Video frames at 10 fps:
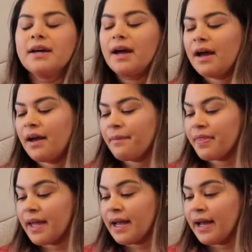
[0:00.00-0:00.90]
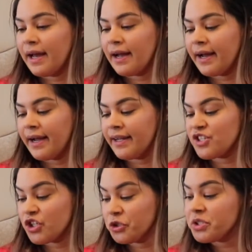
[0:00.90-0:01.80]
that I
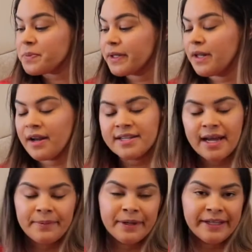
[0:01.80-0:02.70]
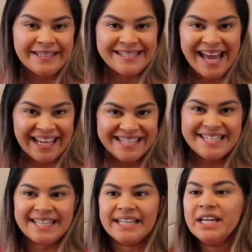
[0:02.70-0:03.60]
generally spend a lot of time on is
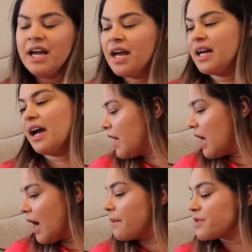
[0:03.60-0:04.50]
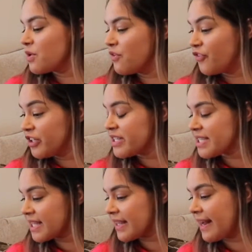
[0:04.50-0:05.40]
Etsy. So the first
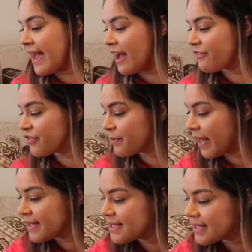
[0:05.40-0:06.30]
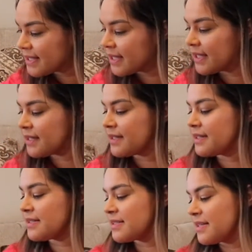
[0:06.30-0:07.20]
thing that I have from Etsy
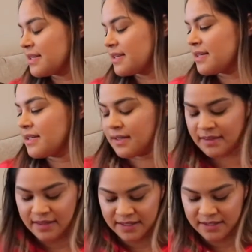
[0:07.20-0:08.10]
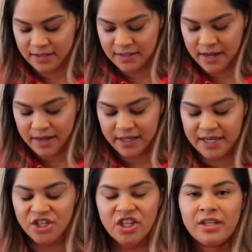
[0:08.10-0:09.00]
is this
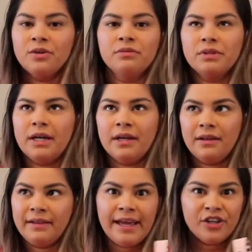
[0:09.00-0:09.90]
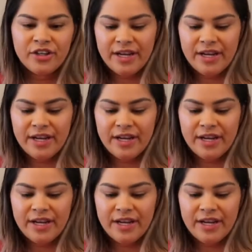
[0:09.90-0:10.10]
keychain lanyard,